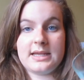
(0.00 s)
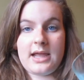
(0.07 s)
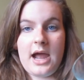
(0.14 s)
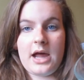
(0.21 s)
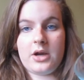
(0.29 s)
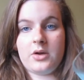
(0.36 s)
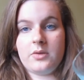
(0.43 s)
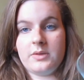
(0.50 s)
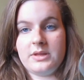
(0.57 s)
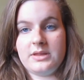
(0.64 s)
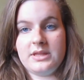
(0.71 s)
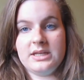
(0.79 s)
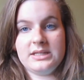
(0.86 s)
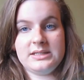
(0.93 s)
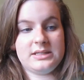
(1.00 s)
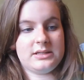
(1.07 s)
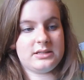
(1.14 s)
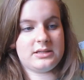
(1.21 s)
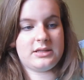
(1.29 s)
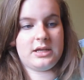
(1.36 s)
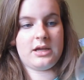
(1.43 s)
Like, this
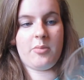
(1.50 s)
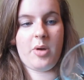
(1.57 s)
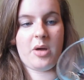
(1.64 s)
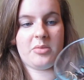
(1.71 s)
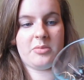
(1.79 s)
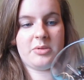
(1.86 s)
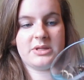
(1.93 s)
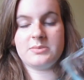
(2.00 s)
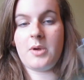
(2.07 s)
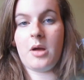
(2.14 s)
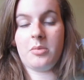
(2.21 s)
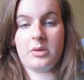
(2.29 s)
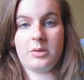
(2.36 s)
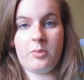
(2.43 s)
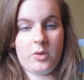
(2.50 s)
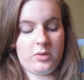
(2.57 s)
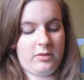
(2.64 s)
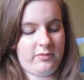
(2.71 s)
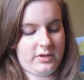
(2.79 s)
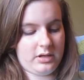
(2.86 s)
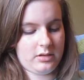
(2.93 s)
thing of bobby pins probably won't
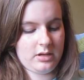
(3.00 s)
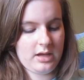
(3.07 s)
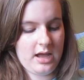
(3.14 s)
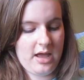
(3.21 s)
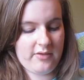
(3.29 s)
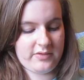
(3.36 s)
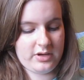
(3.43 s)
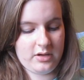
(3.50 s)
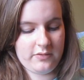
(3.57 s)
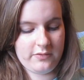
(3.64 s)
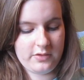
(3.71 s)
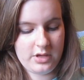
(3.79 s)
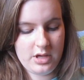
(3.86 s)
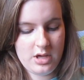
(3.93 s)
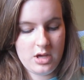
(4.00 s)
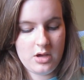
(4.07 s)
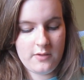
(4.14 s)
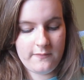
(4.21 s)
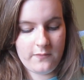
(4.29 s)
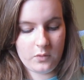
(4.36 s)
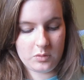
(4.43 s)
even have enough
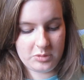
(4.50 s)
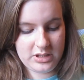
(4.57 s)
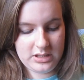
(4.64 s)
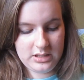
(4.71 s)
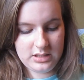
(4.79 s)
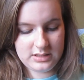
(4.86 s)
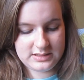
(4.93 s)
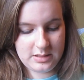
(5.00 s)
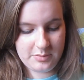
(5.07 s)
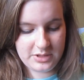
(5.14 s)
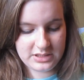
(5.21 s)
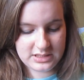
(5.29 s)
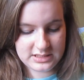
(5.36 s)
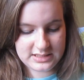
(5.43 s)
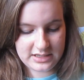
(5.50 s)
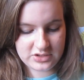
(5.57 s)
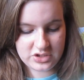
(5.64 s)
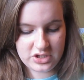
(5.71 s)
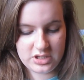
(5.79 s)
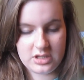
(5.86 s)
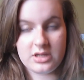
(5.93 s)
for me. Something to
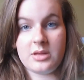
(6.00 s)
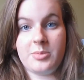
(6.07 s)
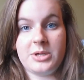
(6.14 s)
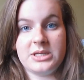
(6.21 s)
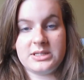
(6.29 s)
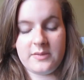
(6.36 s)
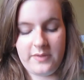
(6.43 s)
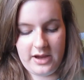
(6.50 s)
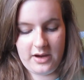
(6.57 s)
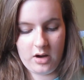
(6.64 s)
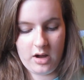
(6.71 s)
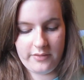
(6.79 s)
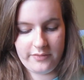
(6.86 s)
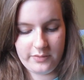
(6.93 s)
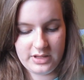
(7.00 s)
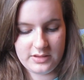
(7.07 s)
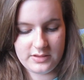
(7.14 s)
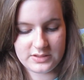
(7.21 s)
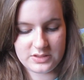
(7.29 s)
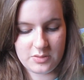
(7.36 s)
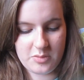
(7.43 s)
section the piece of hair off
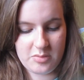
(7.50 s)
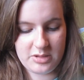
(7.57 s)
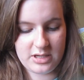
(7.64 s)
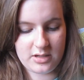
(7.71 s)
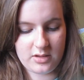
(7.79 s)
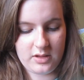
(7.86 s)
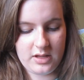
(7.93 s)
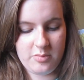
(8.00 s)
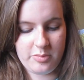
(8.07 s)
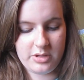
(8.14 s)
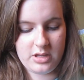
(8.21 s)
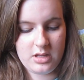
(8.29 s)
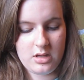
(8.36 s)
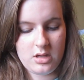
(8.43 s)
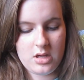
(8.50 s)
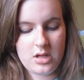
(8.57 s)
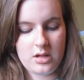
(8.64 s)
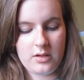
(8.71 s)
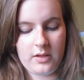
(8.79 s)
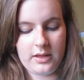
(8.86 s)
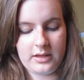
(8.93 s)
with. So maybe a clip
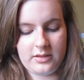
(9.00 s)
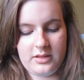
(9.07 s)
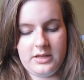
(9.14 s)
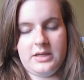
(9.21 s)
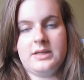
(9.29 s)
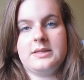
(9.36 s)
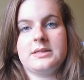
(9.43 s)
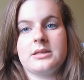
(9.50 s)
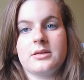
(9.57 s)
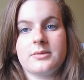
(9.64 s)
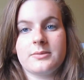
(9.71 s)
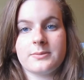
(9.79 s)
like this.